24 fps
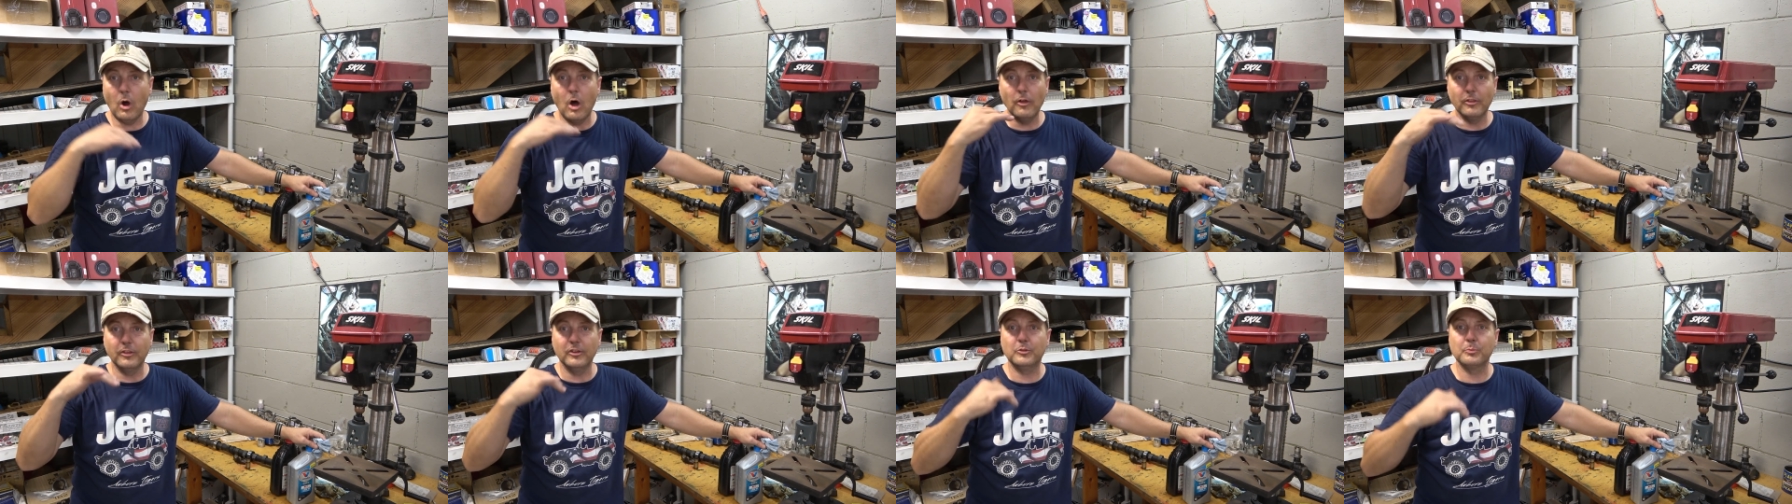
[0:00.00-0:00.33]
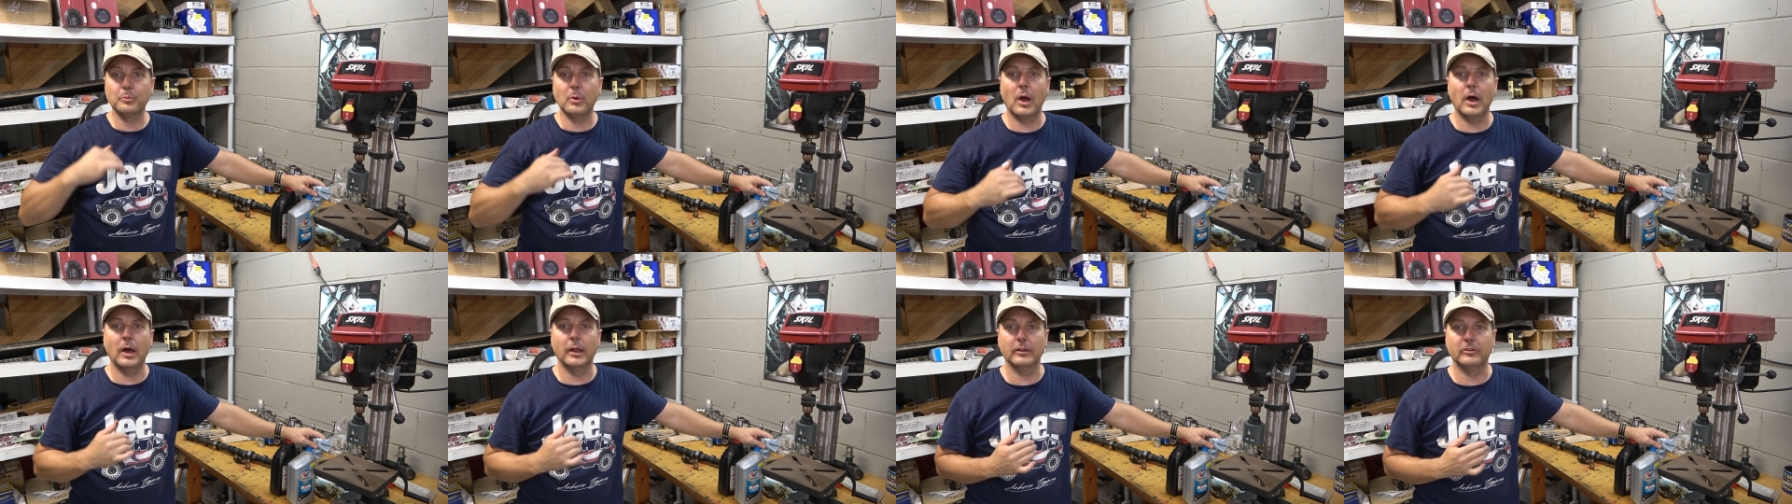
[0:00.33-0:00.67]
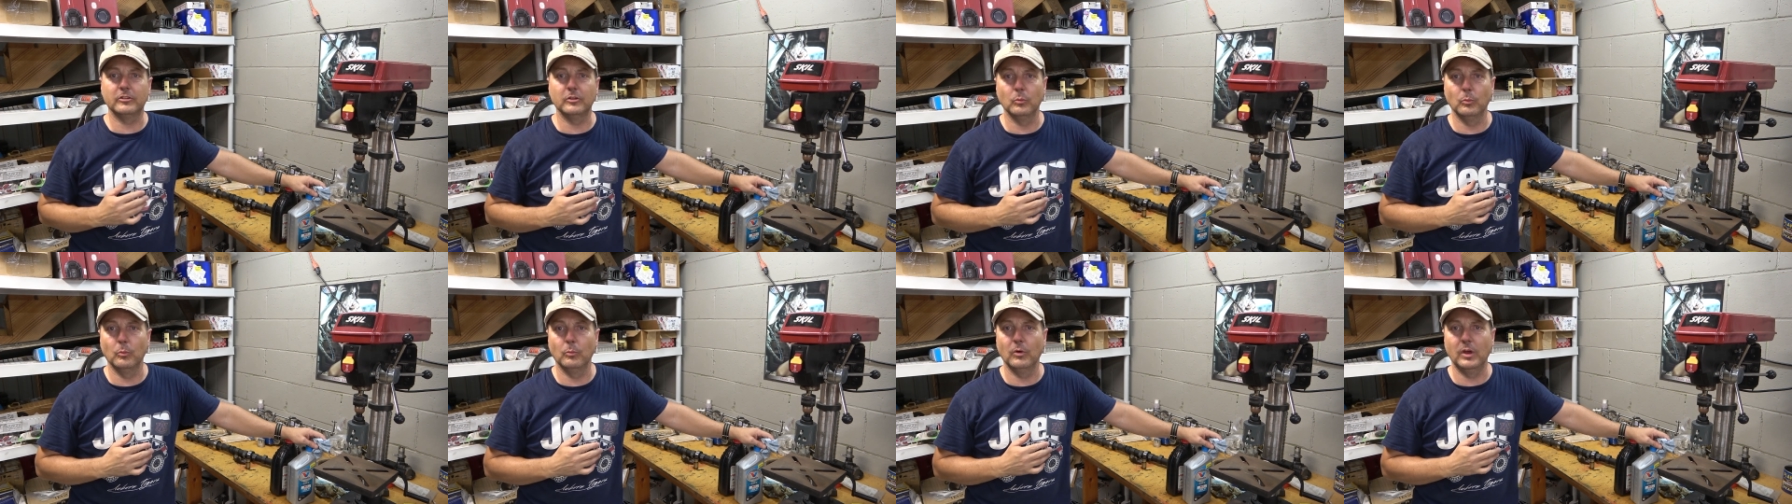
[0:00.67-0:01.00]
all these
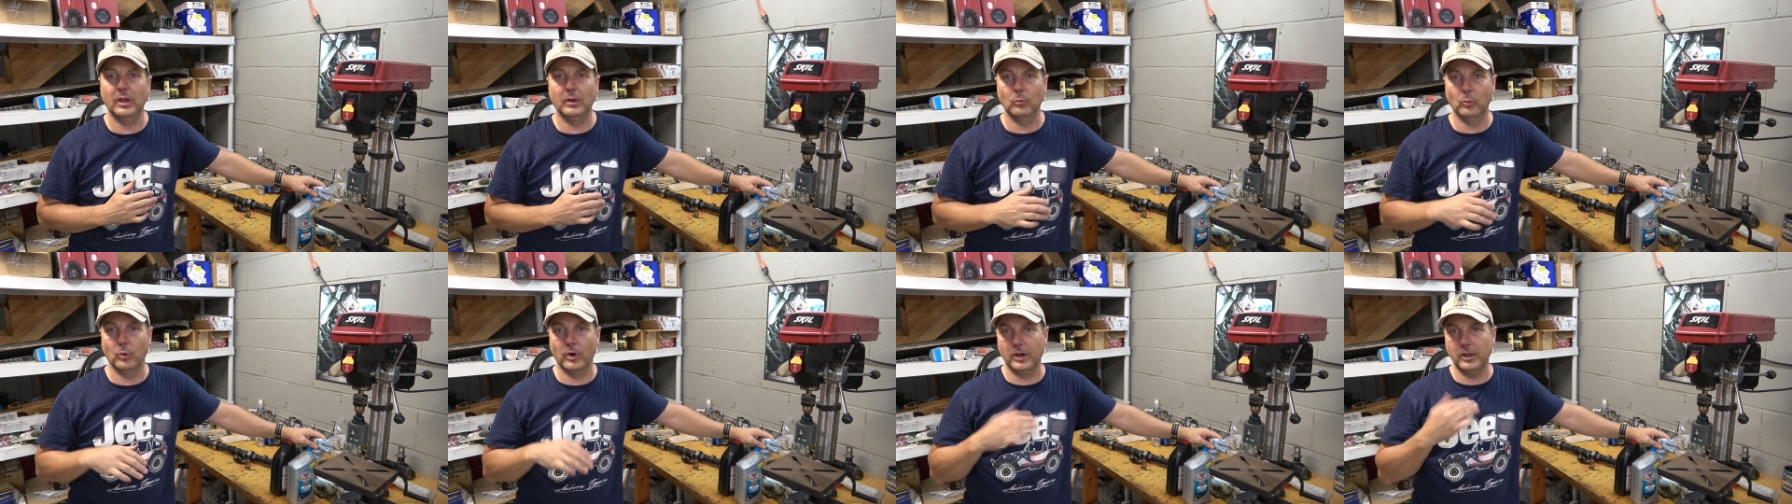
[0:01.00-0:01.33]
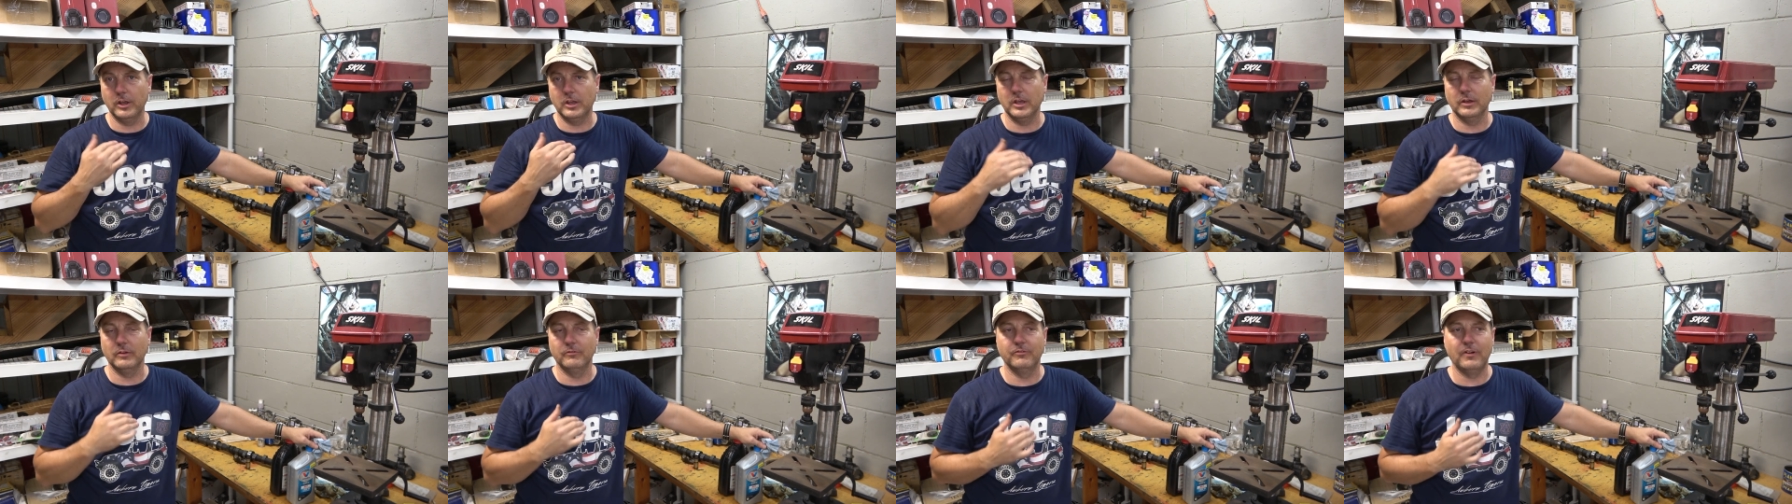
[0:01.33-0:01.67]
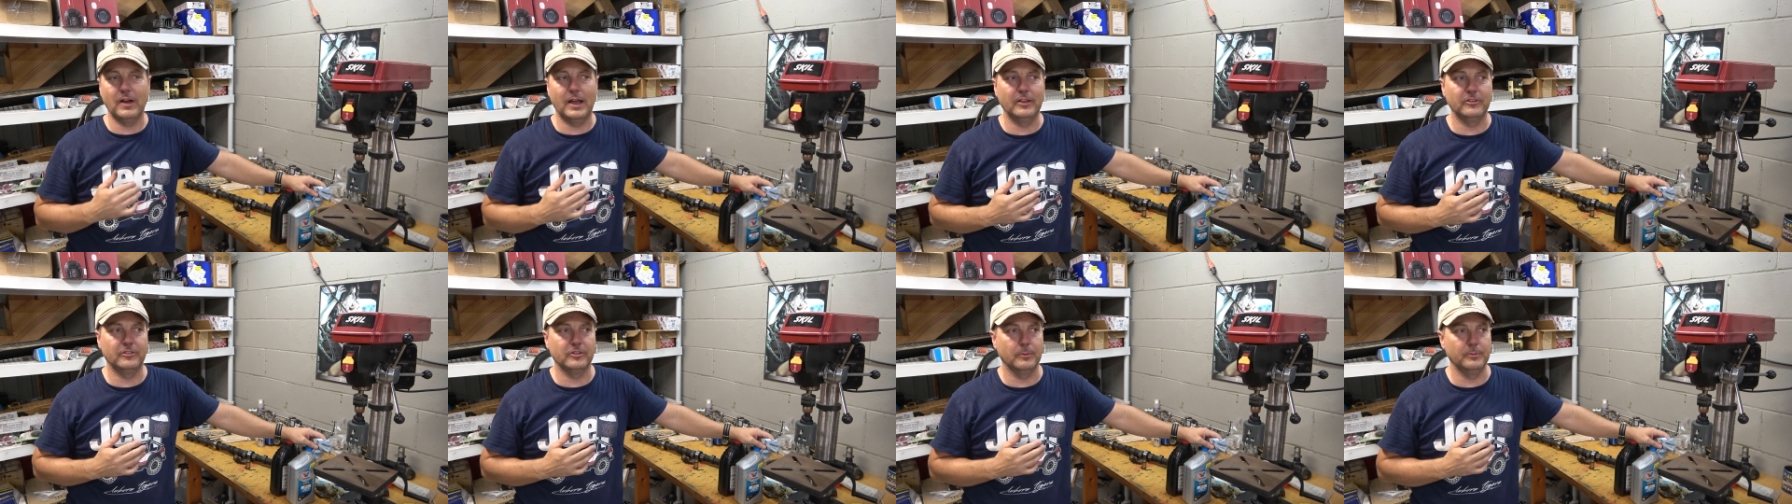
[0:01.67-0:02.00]
products and, and, where you can
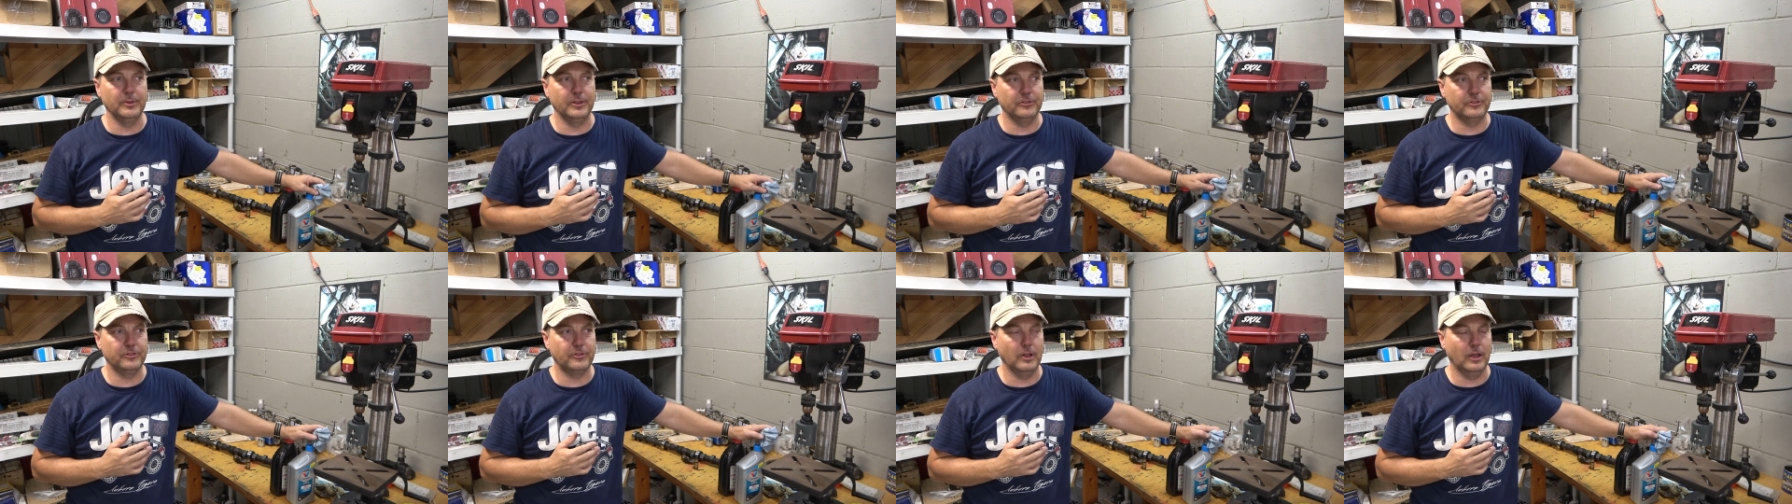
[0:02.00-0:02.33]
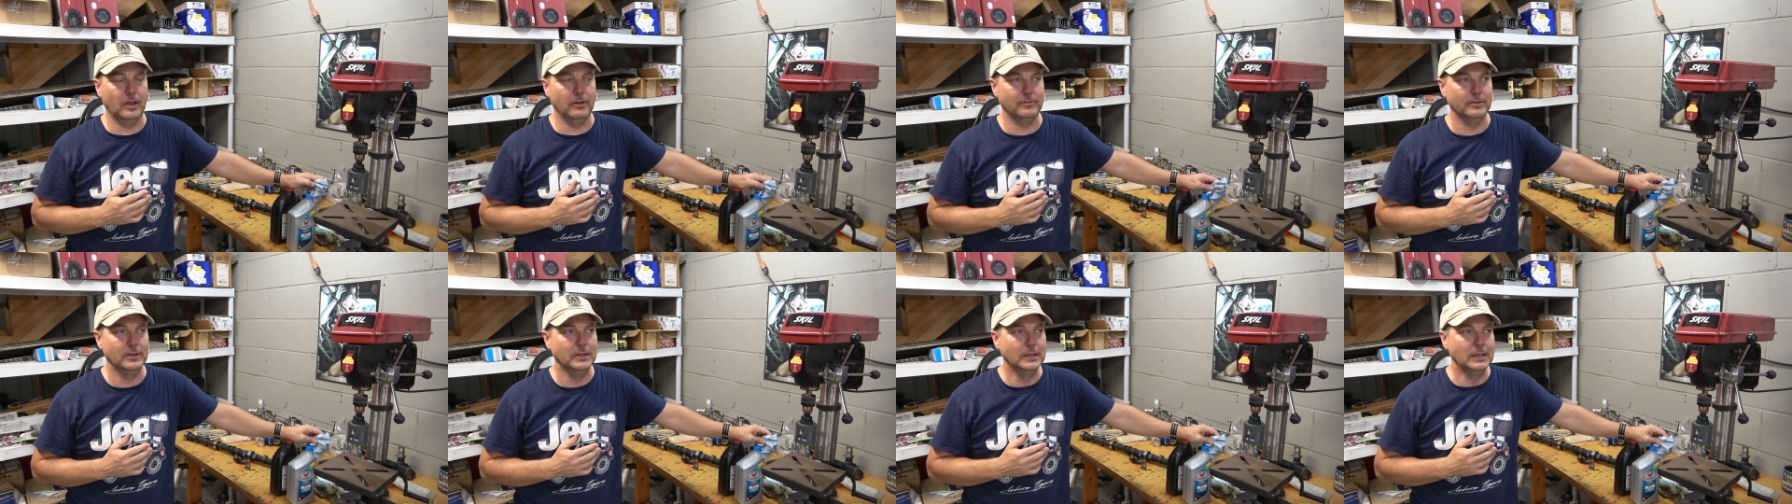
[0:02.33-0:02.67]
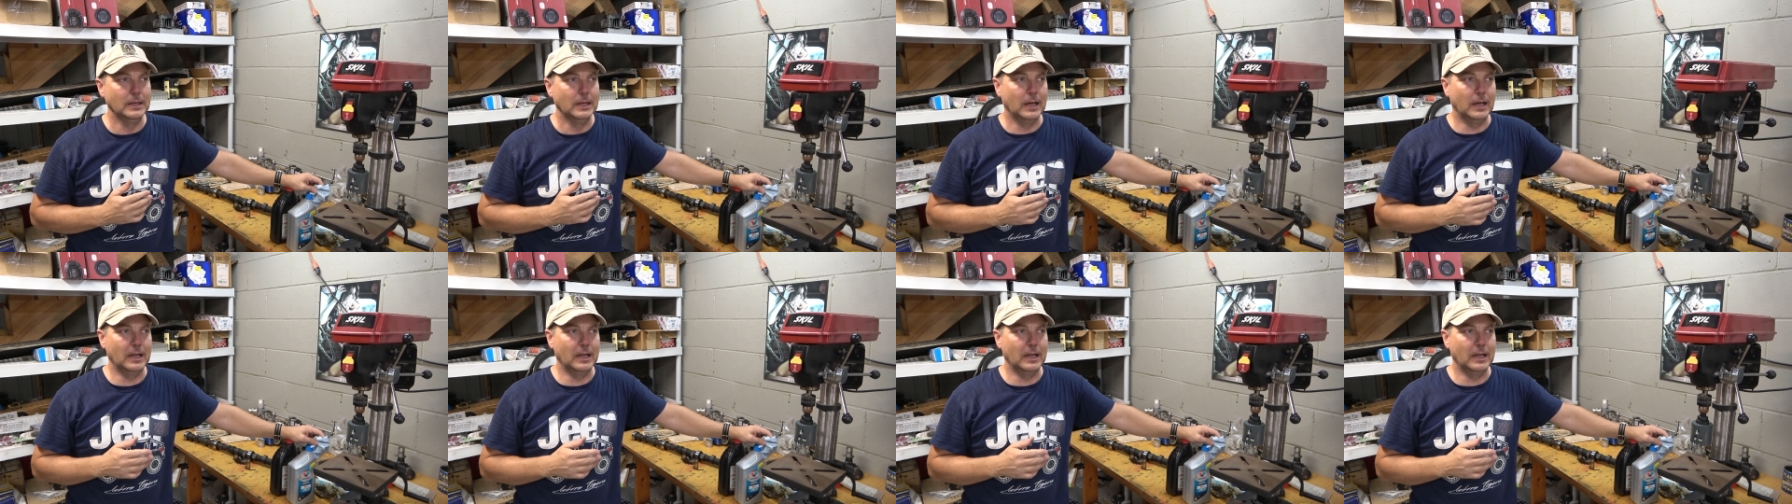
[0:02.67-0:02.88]
find some of this stuff.